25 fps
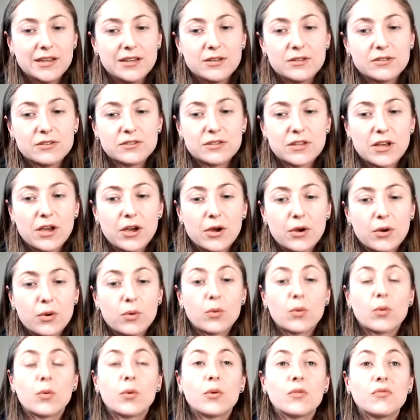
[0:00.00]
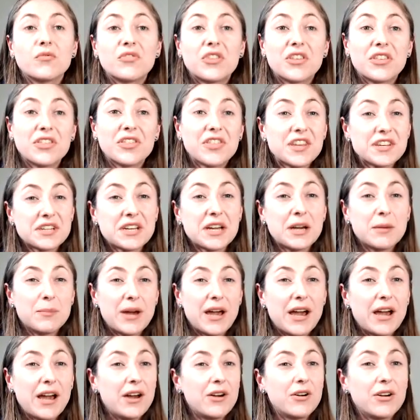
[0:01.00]
So the thing
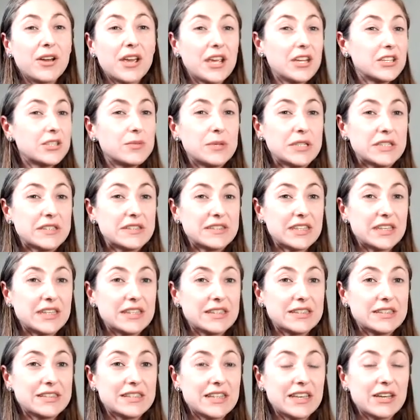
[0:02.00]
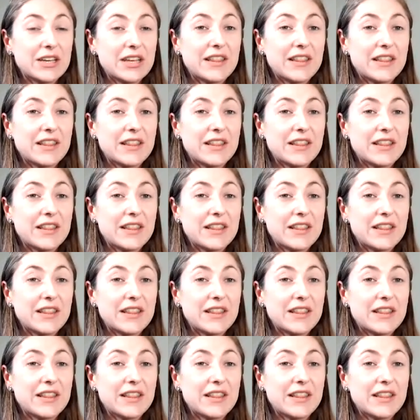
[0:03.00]
about HPCs